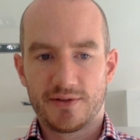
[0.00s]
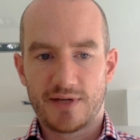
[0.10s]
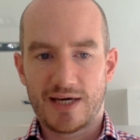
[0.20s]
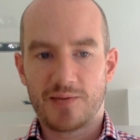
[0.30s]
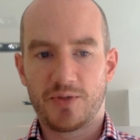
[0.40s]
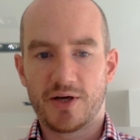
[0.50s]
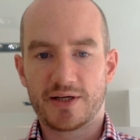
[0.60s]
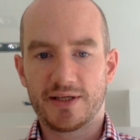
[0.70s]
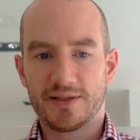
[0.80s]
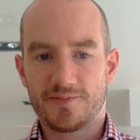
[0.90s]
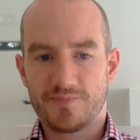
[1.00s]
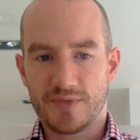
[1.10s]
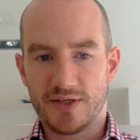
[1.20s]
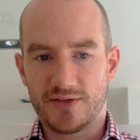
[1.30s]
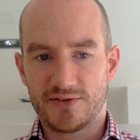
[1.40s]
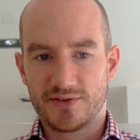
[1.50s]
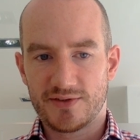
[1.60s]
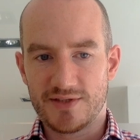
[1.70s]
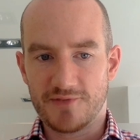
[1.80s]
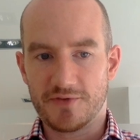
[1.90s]
ad blocking is
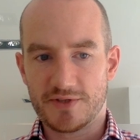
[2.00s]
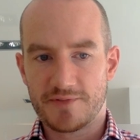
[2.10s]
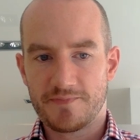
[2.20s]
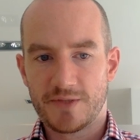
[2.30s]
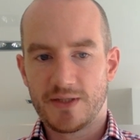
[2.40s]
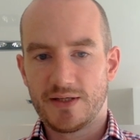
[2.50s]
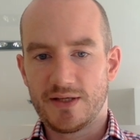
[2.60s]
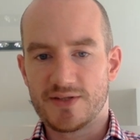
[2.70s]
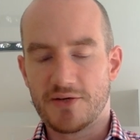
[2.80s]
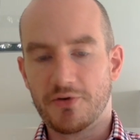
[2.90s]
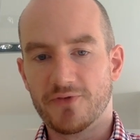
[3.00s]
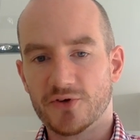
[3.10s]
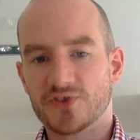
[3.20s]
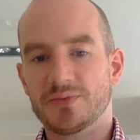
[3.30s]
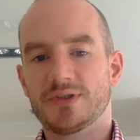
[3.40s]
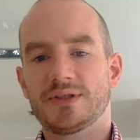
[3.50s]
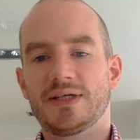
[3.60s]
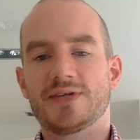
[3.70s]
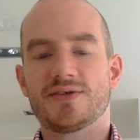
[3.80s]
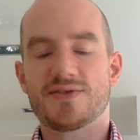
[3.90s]
different. It's irreversible,
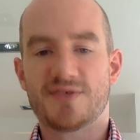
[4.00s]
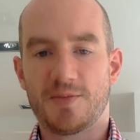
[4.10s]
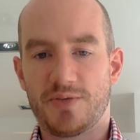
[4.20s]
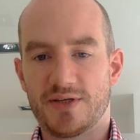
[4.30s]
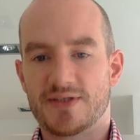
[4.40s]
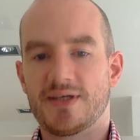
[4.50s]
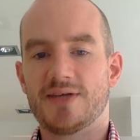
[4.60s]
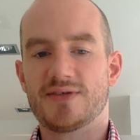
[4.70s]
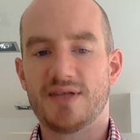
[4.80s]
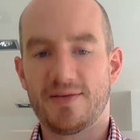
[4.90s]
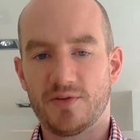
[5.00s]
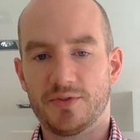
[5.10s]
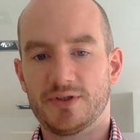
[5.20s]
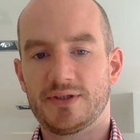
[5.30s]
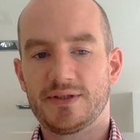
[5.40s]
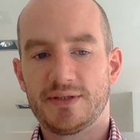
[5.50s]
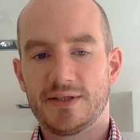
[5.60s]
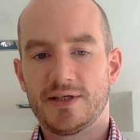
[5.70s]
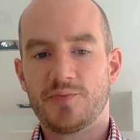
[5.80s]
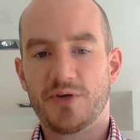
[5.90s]
it's incipient, it's inevitable,
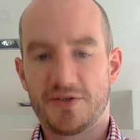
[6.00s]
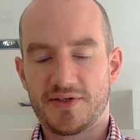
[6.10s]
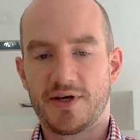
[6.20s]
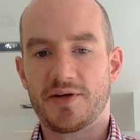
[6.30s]
but it's not